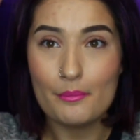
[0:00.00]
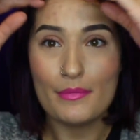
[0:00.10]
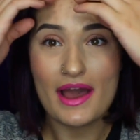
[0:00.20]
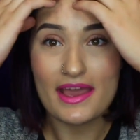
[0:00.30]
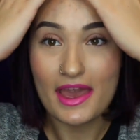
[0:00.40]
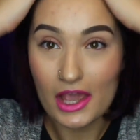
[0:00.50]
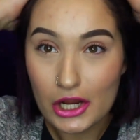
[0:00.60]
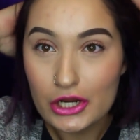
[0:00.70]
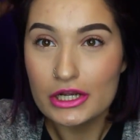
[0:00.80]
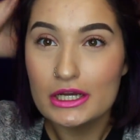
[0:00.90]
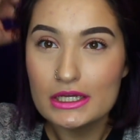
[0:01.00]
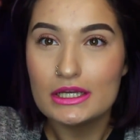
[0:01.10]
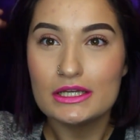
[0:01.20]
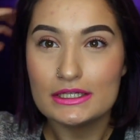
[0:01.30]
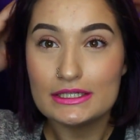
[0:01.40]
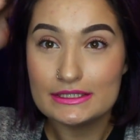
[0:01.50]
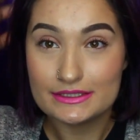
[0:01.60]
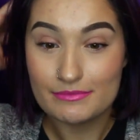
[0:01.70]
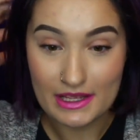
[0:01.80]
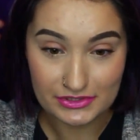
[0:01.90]
My hair
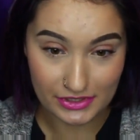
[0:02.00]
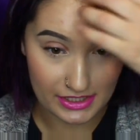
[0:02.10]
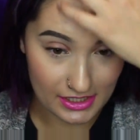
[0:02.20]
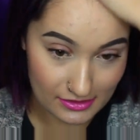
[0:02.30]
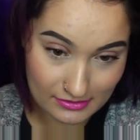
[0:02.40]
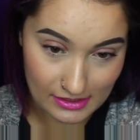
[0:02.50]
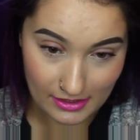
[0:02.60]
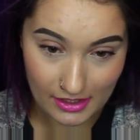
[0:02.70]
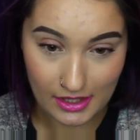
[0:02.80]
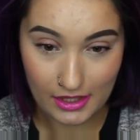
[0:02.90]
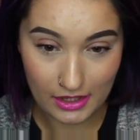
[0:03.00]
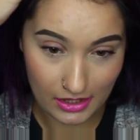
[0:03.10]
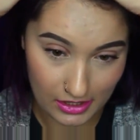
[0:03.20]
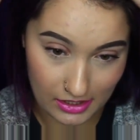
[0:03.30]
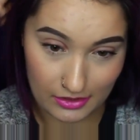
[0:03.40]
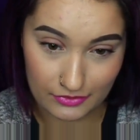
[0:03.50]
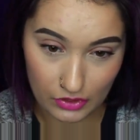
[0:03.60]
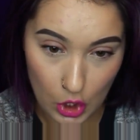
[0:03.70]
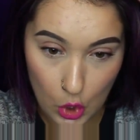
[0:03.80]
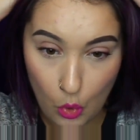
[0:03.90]
is a mess right now. Like it
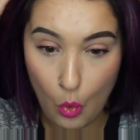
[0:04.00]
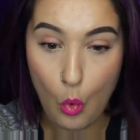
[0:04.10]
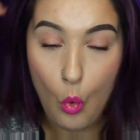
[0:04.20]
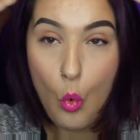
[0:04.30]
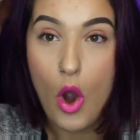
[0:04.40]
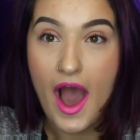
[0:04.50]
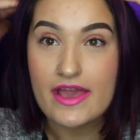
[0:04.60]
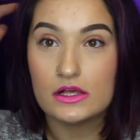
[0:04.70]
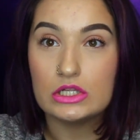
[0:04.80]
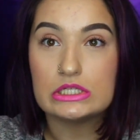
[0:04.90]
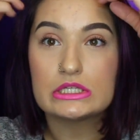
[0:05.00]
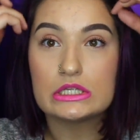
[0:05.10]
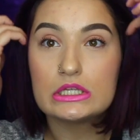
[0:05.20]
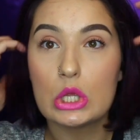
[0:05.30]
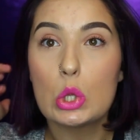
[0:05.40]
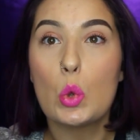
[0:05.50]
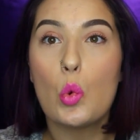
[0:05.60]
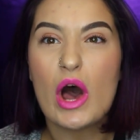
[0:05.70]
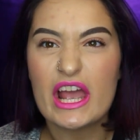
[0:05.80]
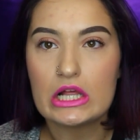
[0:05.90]
is wild.
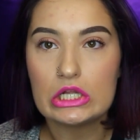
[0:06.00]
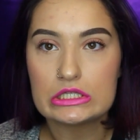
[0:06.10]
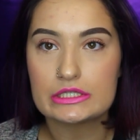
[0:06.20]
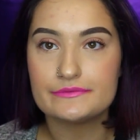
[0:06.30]
Wild.